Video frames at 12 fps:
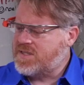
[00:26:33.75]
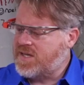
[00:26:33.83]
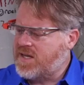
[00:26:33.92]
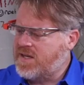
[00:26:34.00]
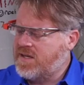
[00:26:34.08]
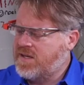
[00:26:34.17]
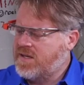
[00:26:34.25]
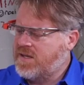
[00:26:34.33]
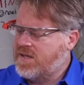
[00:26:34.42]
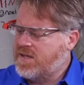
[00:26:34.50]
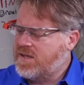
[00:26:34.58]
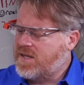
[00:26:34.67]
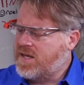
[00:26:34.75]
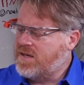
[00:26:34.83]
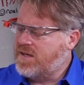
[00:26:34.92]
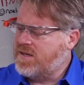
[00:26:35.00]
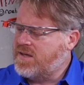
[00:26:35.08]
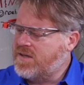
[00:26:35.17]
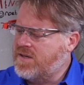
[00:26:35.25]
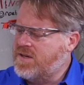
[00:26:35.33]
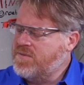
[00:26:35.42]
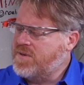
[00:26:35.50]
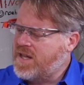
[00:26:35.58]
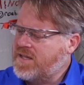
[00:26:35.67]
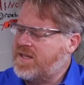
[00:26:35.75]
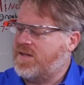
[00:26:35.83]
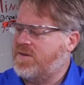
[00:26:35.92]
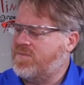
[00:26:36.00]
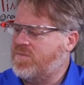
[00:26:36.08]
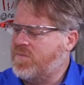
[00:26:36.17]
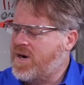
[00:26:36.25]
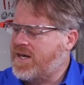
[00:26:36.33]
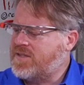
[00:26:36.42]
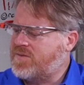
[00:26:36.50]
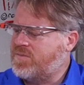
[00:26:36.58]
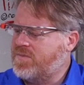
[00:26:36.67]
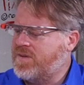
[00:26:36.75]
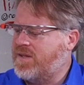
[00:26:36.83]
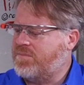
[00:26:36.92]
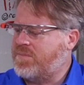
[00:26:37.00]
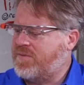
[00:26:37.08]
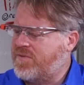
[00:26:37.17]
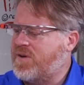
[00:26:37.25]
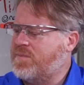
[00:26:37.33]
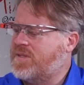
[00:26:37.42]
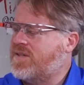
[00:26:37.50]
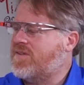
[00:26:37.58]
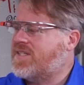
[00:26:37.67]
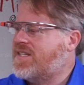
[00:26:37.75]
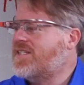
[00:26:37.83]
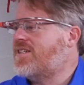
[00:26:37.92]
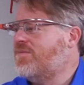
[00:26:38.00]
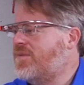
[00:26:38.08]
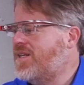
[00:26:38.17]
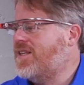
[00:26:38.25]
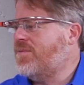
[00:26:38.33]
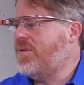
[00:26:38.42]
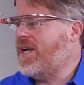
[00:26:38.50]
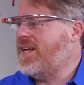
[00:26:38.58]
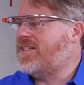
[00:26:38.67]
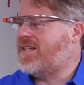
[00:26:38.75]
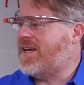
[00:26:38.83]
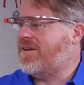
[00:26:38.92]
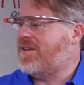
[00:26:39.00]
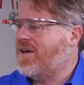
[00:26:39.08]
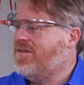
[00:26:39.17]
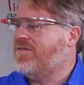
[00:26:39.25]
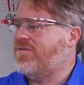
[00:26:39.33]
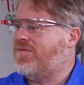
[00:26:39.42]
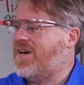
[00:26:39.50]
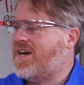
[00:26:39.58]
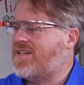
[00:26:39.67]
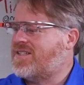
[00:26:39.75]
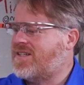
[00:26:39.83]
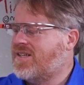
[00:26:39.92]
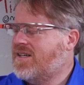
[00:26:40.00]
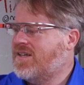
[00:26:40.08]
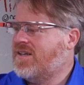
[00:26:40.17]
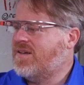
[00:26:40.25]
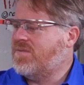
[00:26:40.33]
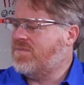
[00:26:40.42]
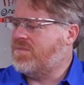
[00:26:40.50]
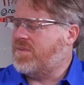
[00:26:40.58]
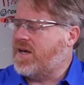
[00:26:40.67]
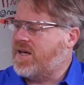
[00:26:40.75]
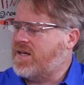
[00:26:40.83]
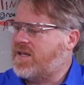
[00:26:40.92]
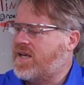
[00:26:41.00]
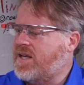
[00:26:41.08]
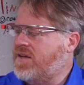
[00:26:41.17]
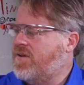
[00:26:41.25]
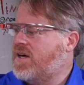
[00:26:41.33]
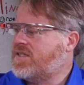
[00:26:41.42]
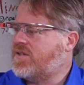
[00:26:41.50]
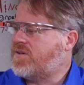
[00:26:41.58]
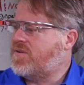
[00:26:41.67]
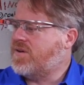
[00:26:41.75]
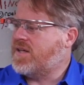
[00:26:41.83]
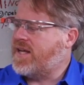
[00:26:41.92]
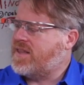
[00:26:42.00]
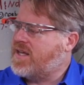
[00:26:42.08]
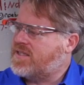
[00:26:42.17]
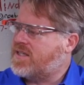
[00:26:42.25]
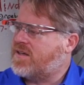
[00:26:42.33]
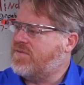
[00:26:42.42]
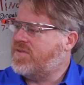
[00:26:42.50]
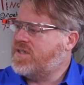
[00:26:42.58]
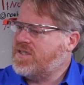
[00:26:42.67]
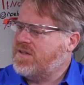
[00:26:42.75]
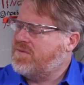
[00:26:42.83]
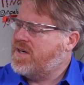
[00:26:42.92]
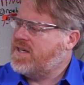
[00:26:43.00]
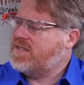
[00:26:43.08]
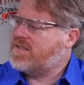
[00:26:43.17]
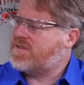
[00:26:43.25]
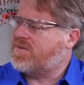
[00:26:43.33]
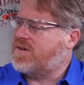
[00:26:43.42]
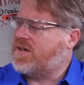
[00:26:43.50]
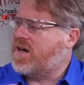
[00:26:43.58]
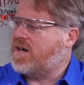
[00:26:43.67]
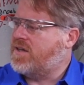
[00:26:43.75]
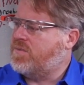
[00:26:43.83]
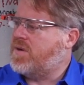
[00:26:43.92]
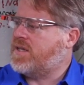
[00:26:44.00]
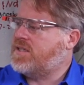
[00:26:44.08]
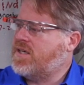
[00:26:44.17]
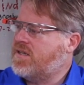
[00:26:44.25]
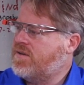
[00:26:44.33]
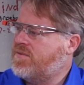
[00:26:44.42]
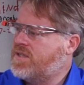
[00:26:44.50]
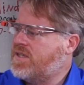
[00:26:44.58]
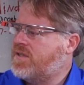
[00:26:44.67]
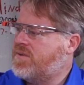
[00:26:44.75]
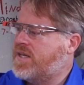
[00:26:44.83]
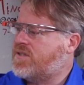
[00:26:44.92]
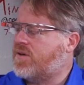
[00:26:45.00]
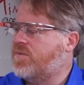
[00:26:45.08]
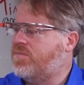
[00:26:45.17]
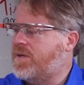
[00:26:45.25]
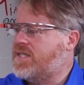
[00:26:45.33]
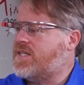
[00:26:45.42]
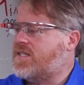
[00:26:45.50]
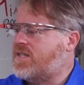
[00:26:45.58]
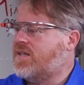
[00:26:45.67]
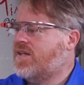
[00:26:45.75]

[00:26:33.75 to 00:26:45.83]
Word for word: site. Yeah. Can New Relic can watch the performance of the system? Did the yeah. page get loaded fast? Right but can you also correlate that to conversion rates or are you watching conversion rates or i think that's an